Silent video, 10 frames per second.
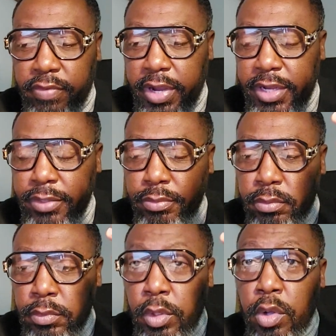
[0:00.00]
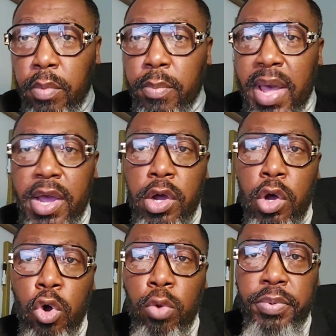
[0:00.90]
right? My
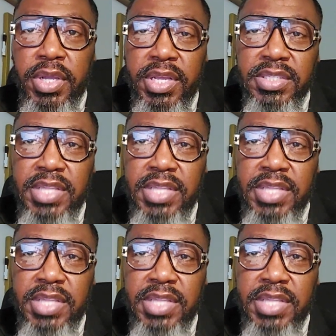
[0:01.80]
hope is